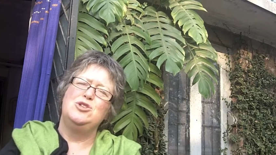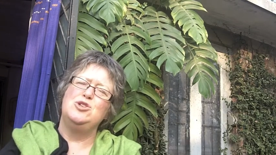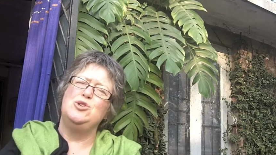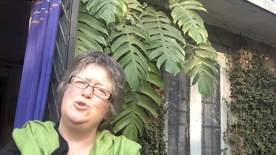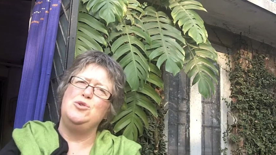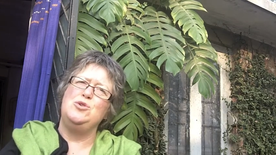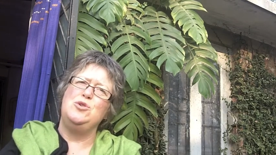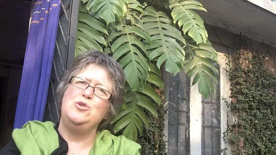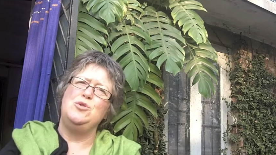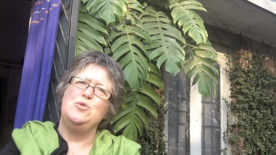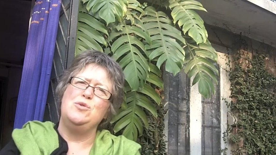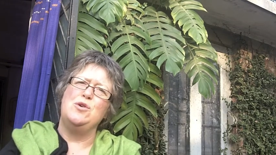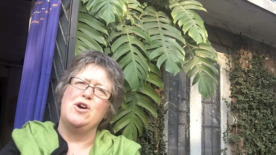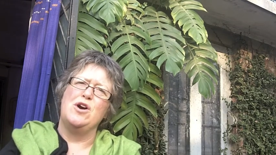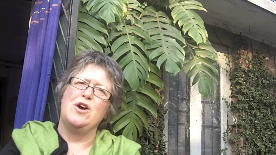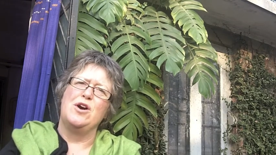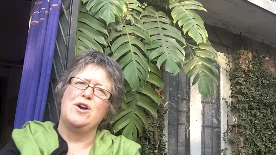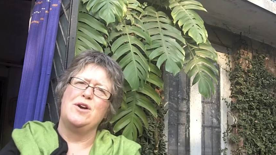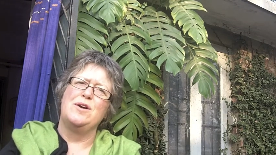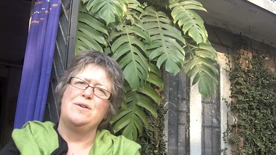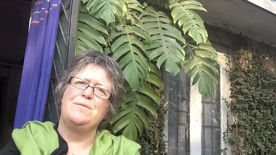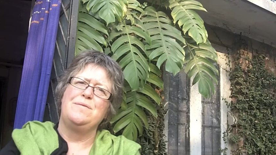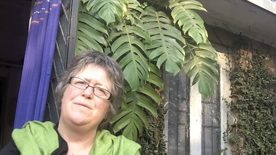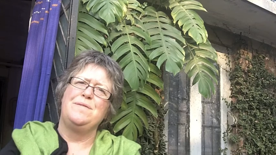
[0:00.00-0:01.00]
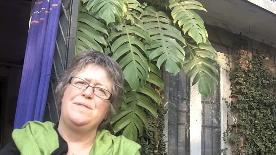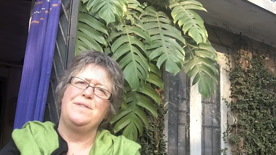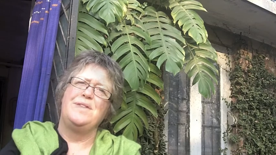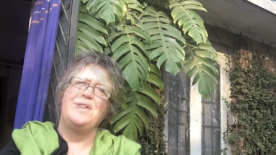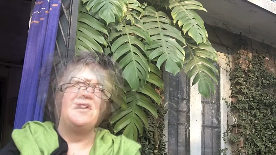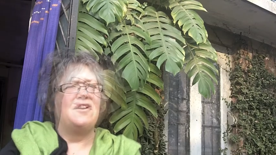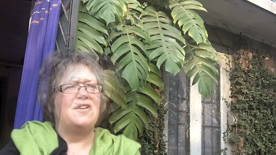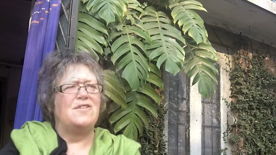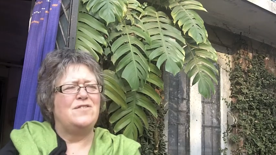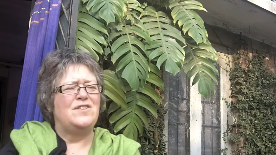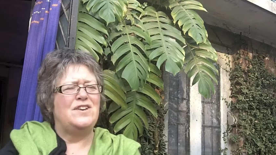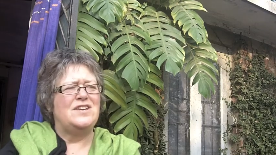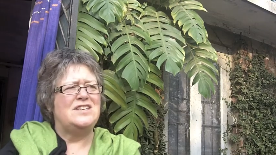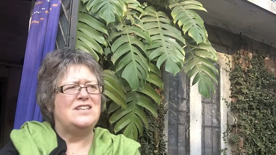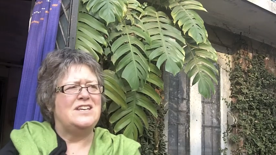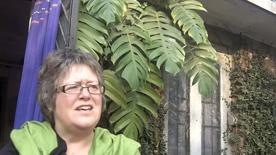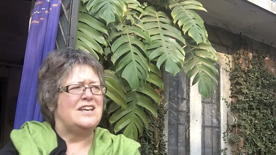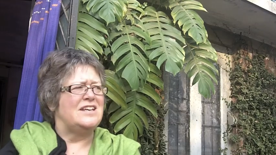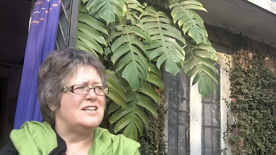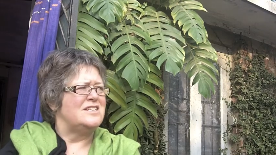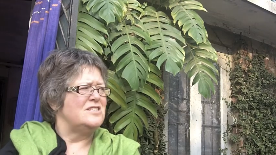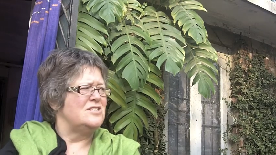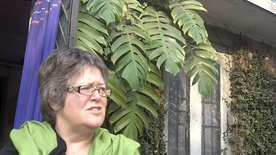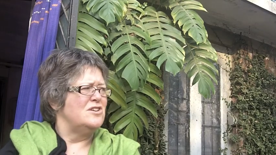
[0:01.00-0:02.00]
to who you are. Part of
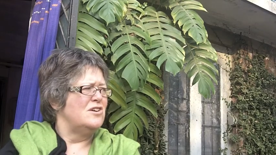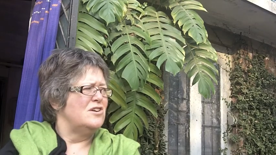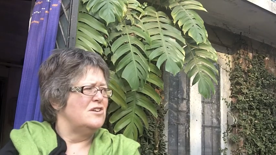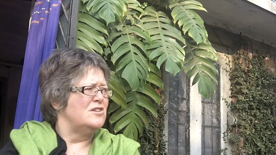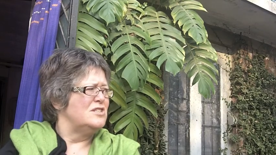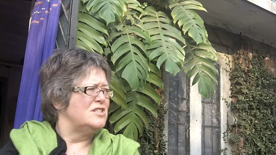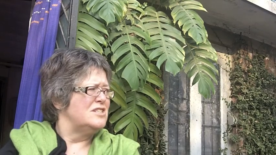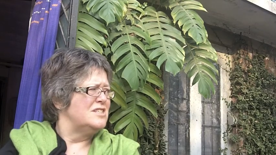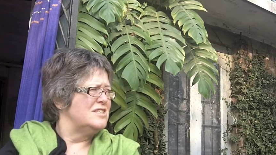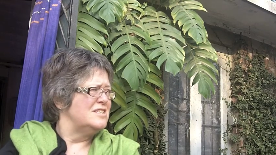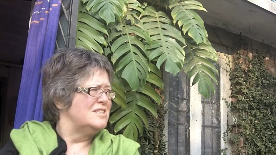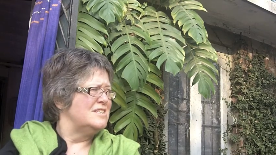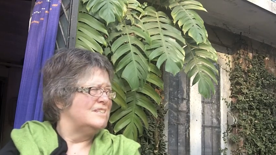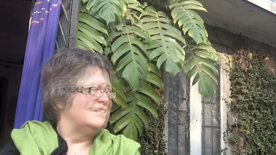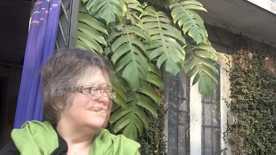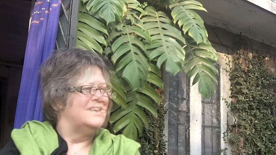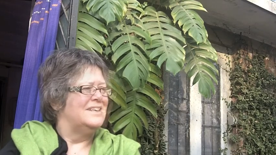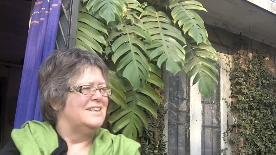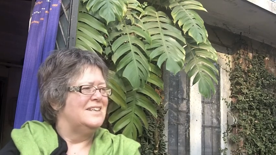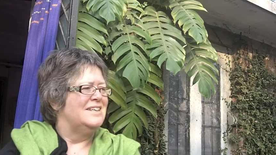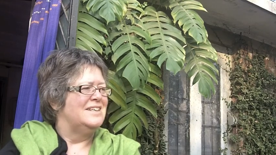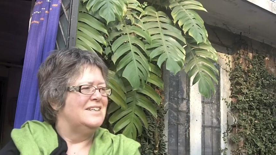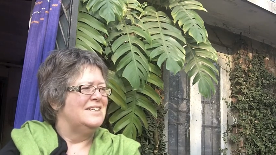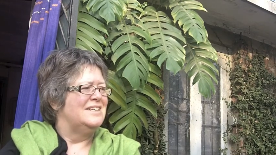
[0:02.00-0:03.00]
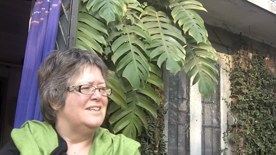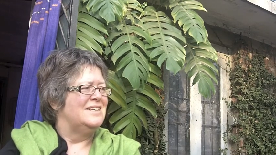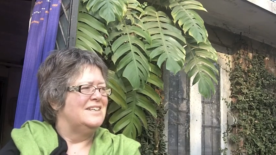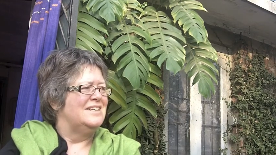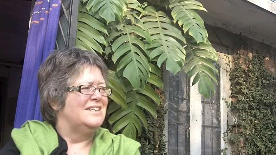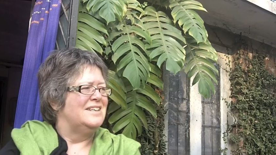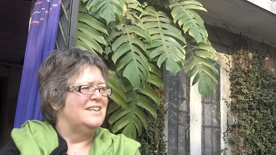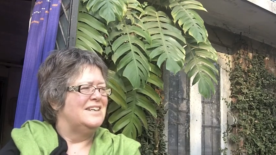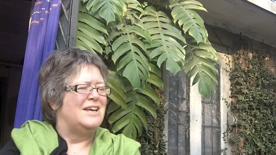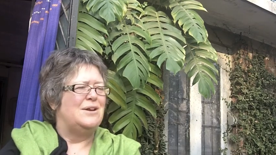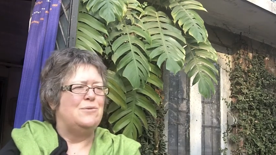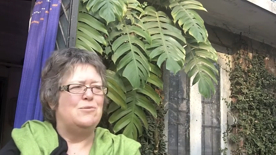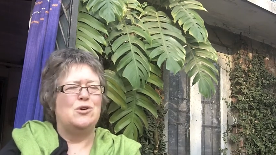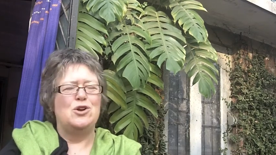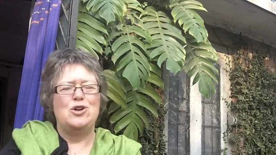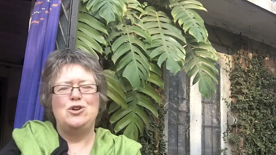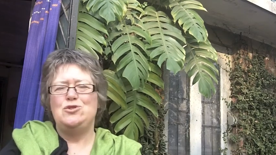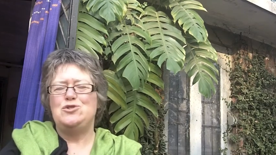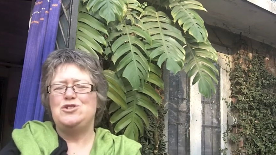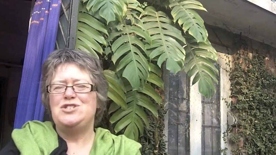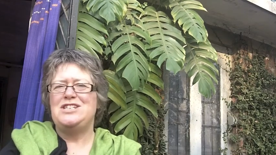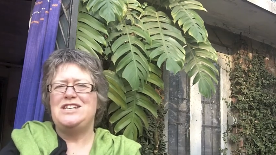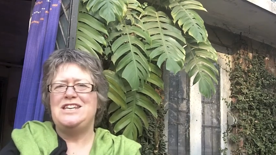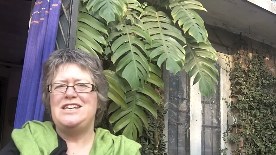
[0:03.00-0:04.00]
India is not
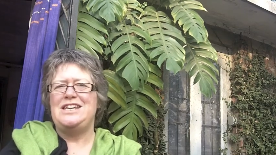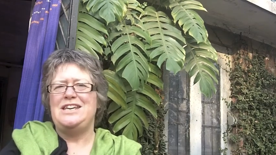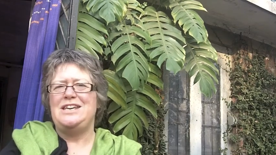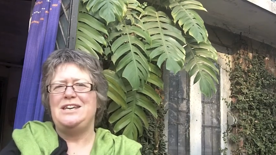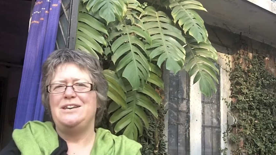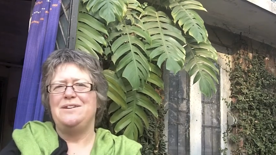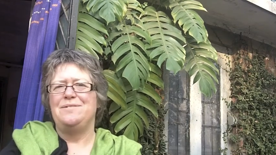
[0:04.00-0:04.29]
what you see.